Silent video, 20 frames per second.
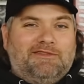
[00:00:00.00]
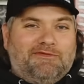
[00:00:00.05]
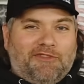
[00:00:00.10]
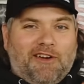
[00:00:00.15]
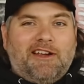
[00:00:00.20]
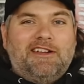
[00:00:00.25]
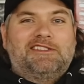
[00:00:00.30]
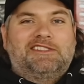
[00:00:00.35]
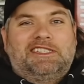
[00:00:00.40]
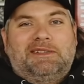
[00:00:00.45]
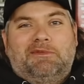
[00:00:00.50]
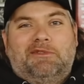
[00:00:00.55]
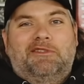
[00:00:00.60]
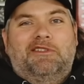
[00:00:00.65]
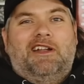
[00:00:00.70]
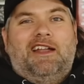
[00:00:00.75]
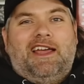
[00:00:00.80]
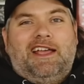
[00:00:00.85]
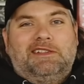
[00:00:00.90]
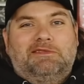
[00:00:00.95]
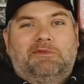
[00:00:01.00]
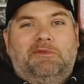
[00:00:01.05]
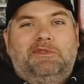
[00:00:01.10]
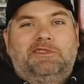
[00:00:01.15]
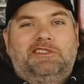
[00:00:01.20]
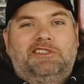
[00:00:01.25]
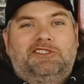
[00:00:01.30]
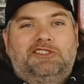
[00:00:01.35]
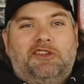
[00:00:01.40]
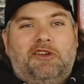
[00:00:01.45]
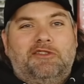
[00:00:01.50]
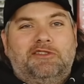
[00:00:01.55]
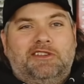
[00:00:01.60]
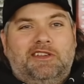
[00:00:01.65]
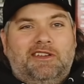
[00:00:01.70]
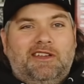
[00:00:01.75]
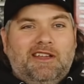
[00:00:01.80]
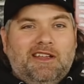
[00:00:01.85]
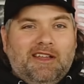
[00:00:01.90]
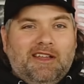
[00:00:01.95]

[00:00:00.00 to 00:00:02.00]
very similar to the last one we just showed you.